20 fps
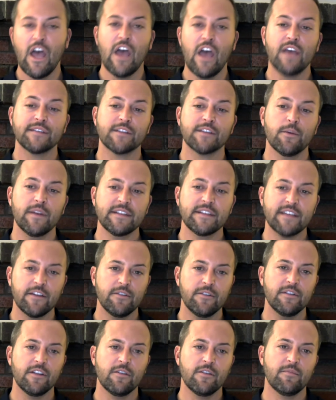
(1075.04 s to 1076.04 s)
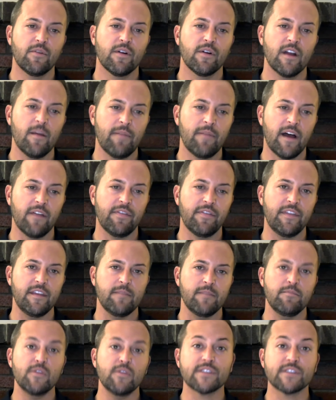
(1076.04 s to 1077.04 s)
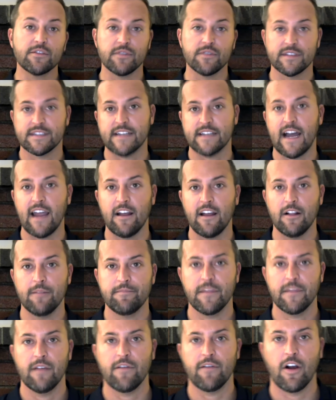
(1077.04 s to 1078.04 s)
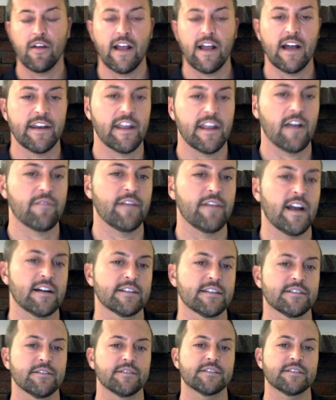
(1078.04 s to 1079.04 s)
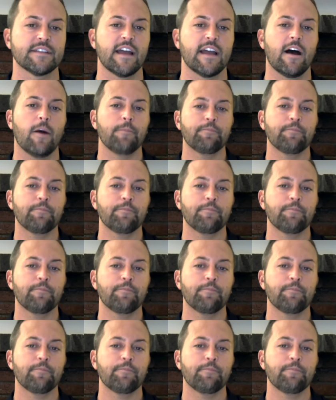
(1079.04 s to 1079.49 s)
So I want to tell you a little more about the musical style of Ariadne auf Naxos now.